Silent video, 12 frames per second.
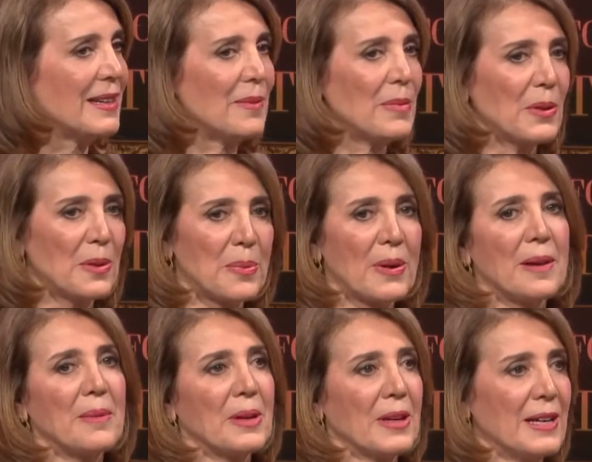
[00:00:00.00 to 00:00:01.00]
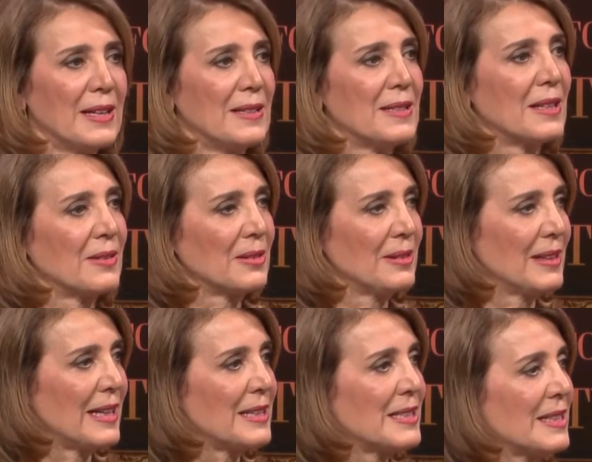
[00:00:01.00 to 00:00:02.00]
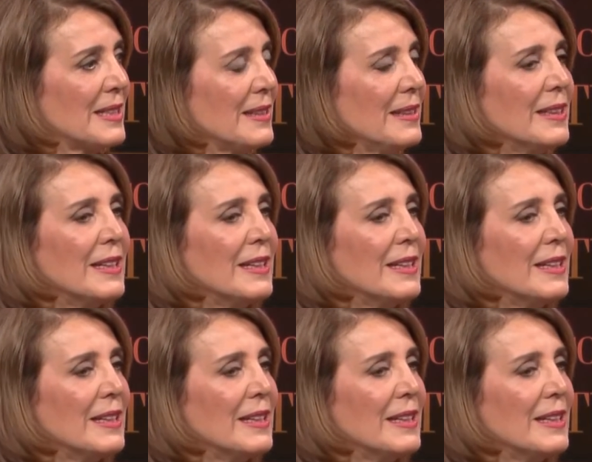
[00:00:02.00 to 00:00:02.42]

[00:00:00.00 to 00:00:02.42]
in both the primary and general election